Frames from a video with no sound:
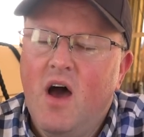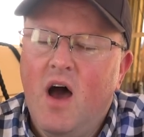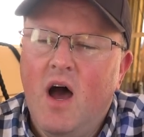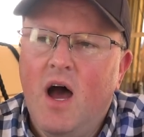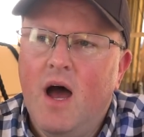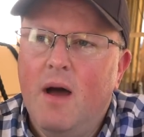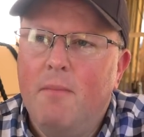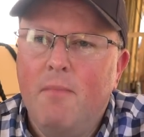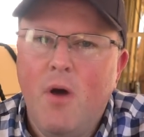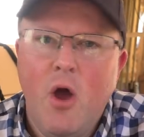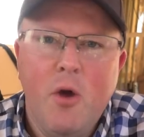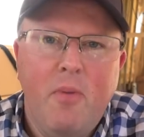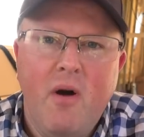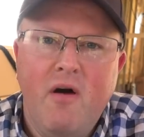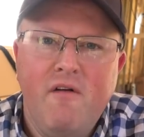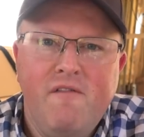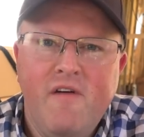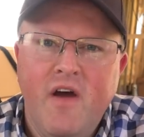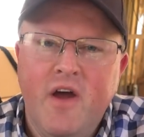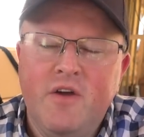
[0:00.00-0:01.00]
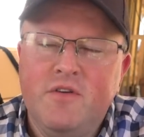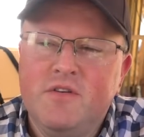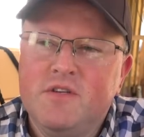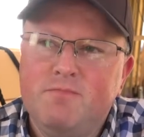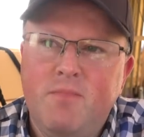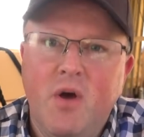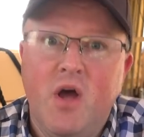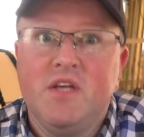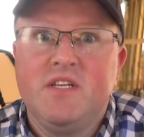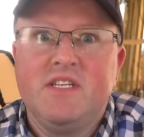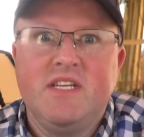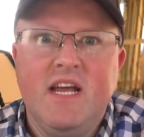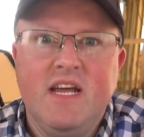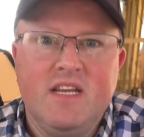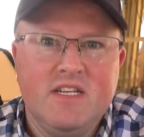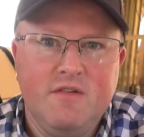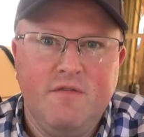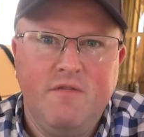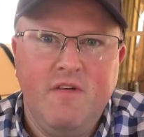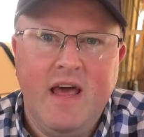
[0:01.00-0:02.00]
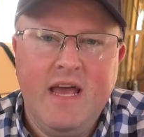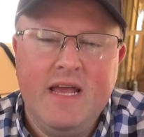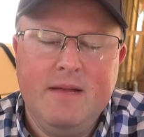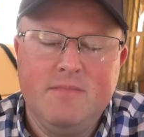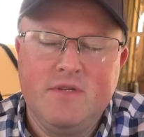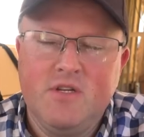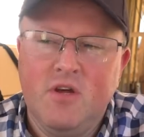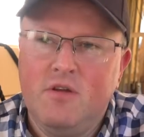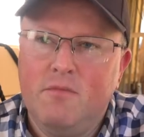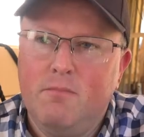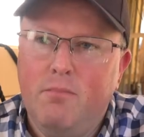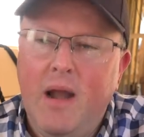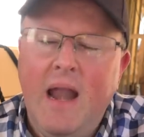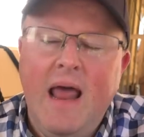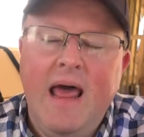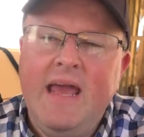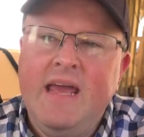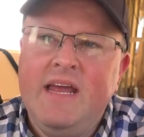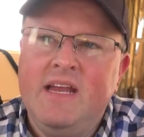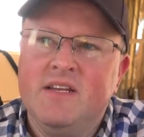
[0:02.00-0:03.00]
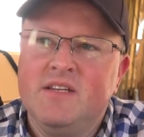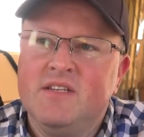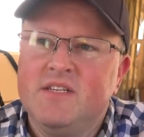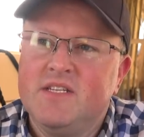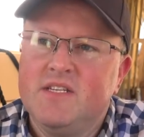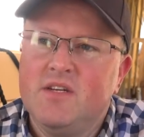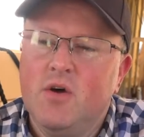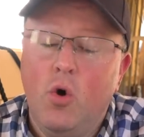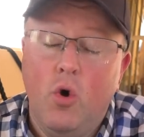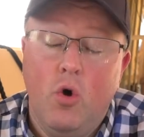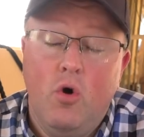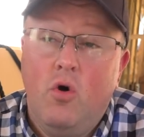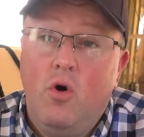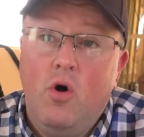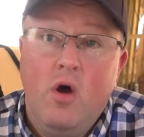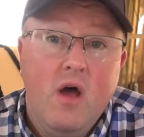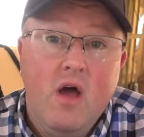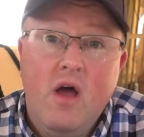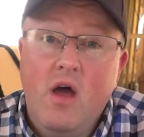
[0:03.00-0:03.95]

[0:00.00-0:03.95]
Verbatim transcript: uh, mobile phones bursting into flames on planes, or,